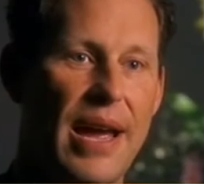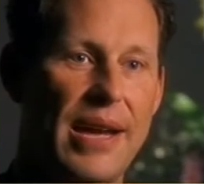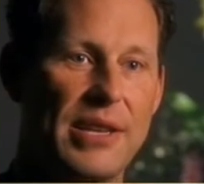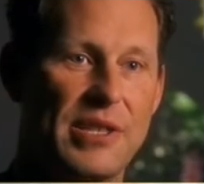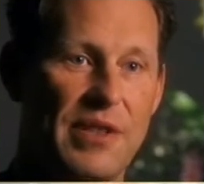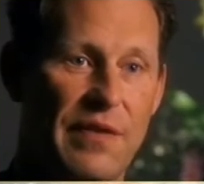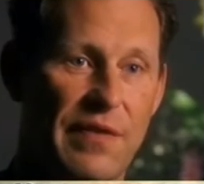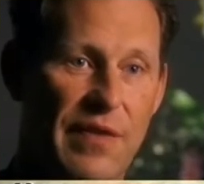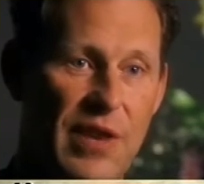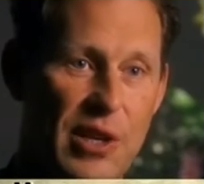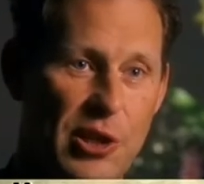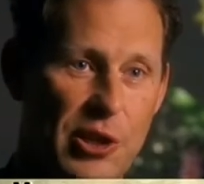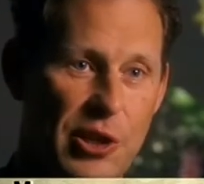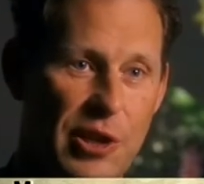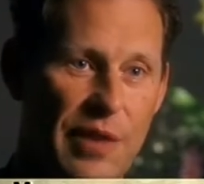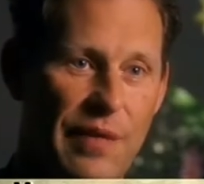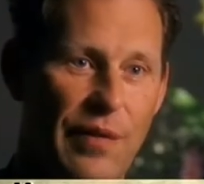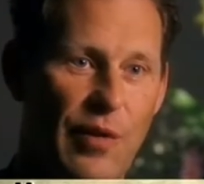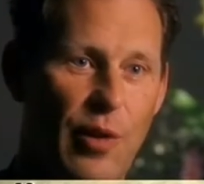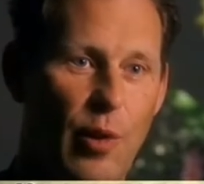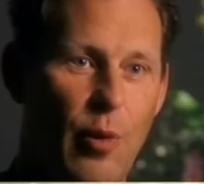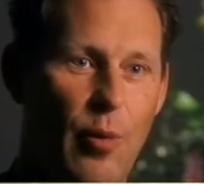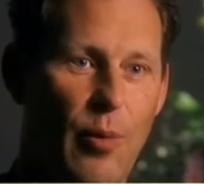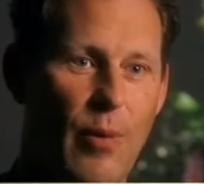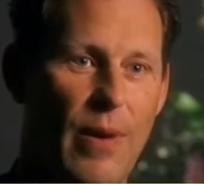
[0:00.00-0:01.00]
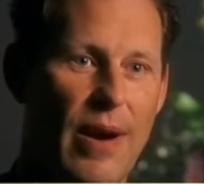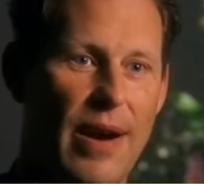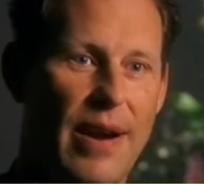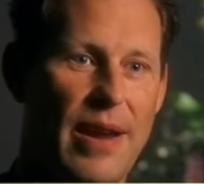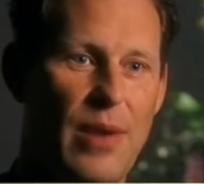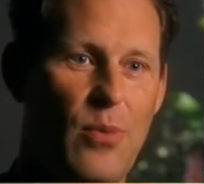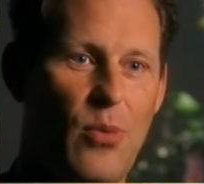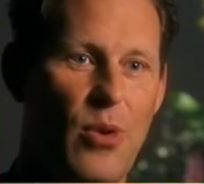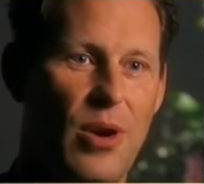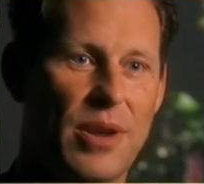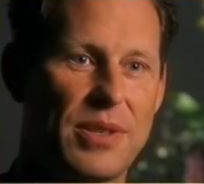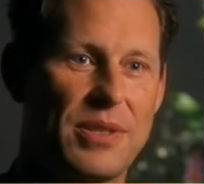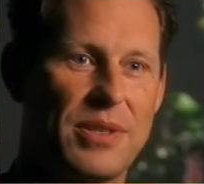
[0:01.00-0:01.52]
has a vision for where he
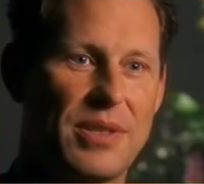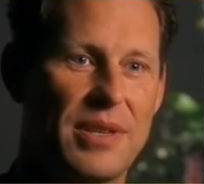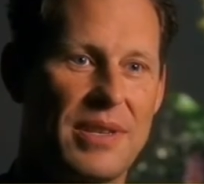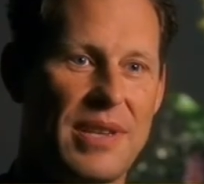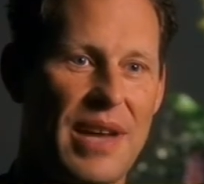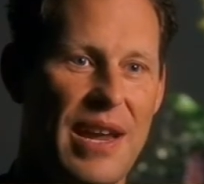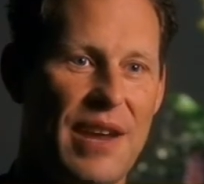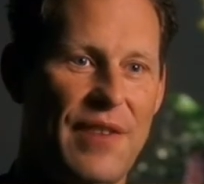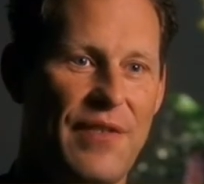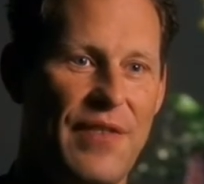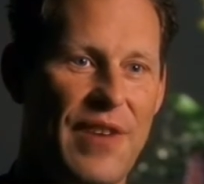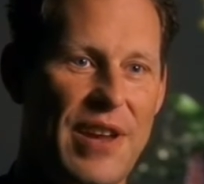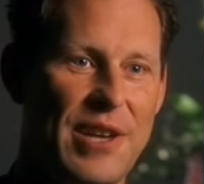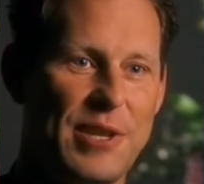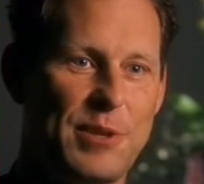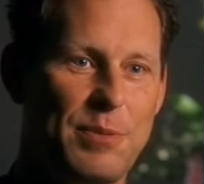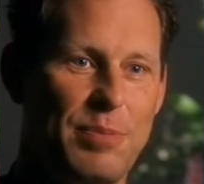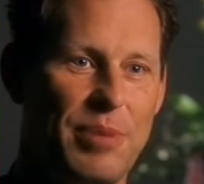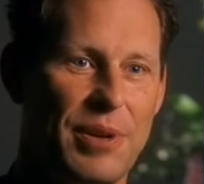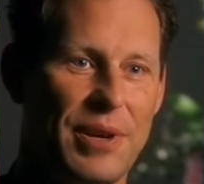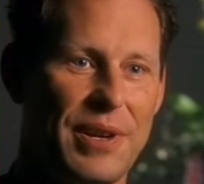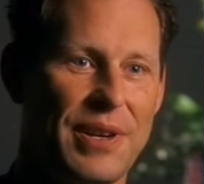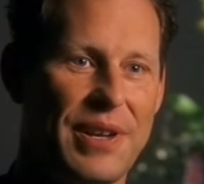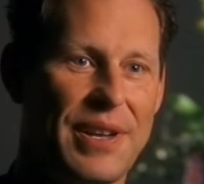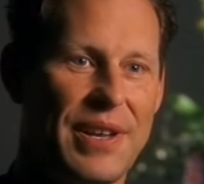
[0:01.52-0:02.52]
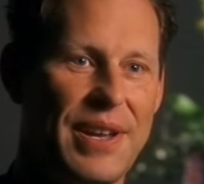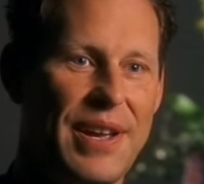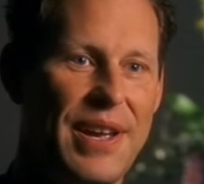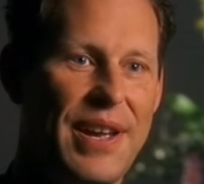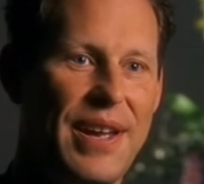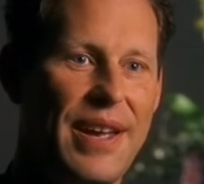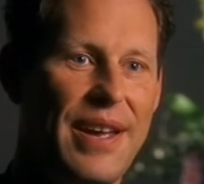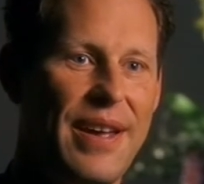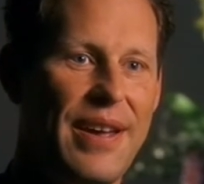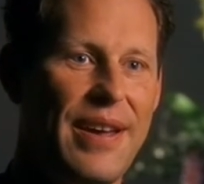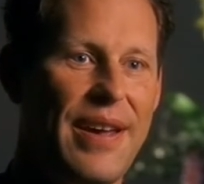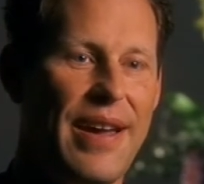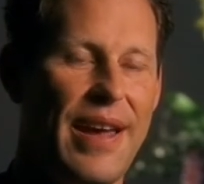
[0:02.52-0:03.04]
wants to take Facebook,
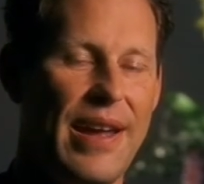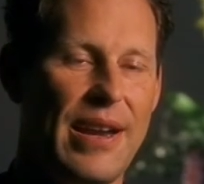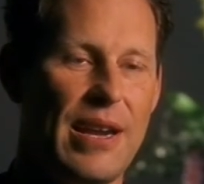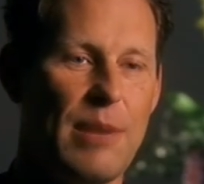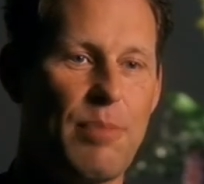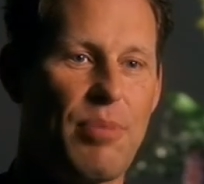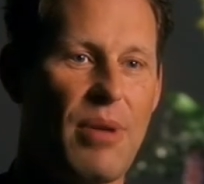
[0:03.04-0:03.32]
and he